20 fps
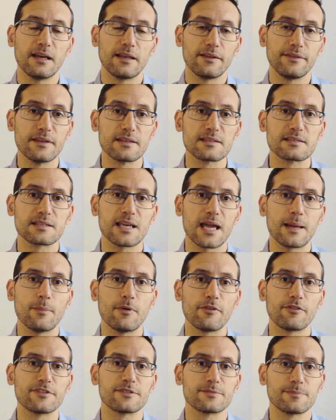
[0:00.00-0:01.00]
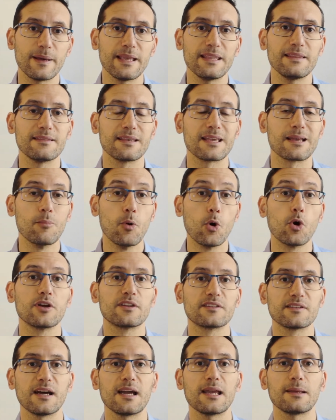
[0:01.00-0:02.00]
this time of spending more
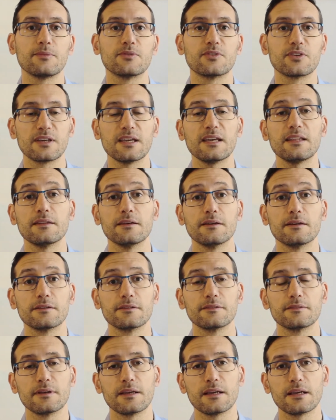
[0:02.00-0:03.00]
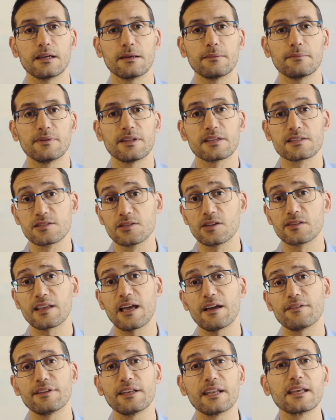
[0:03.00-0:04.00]
time together does not
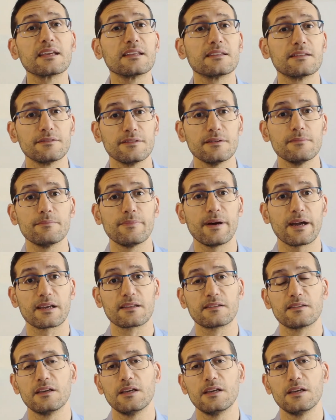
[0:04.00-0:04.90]
have a negative impact